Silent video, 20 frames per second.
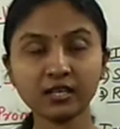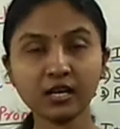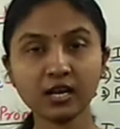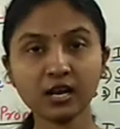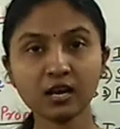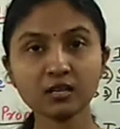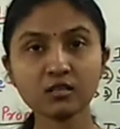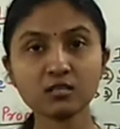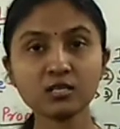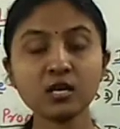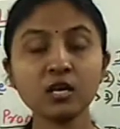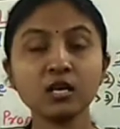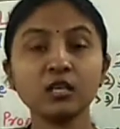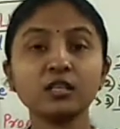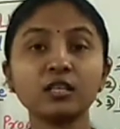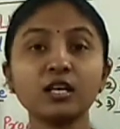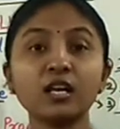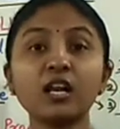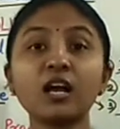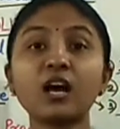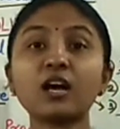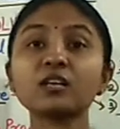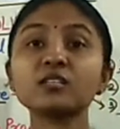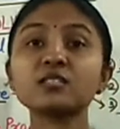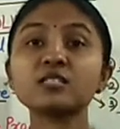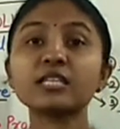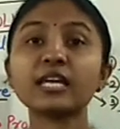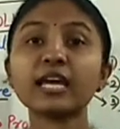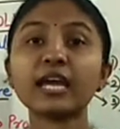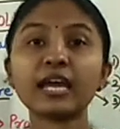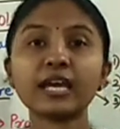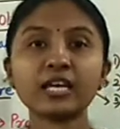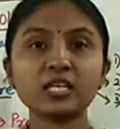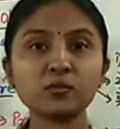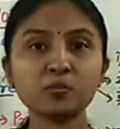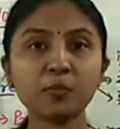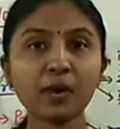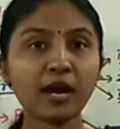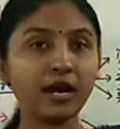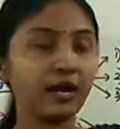lungs they
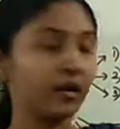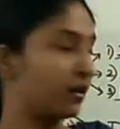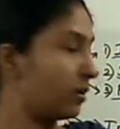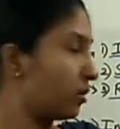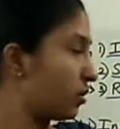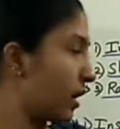expand,